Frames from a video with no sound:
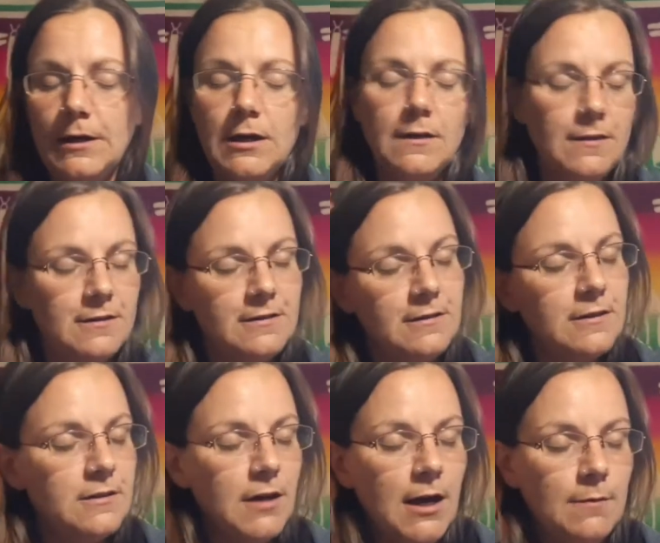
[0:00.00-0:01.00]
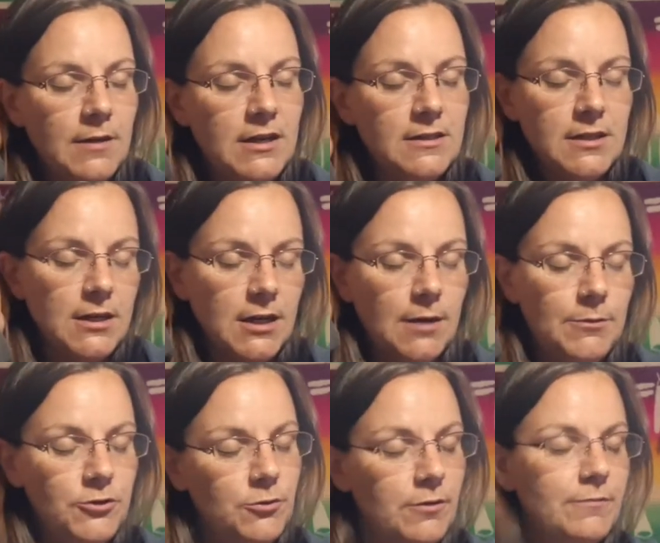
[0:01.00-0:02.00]
This is the time that it's going to come into
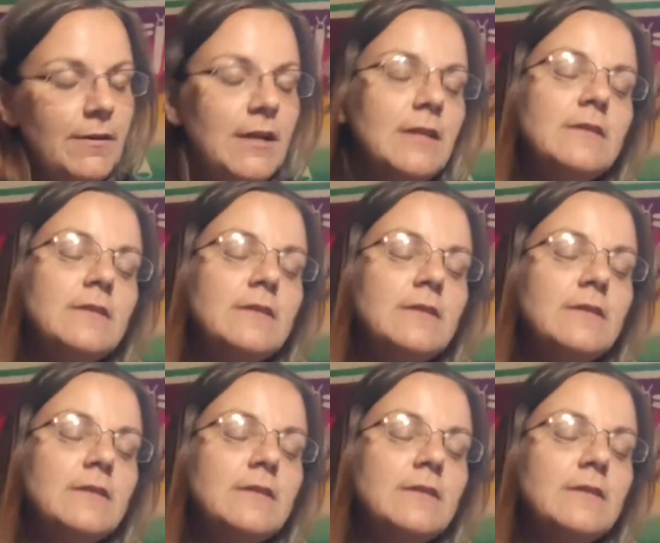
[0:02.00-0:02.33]
our face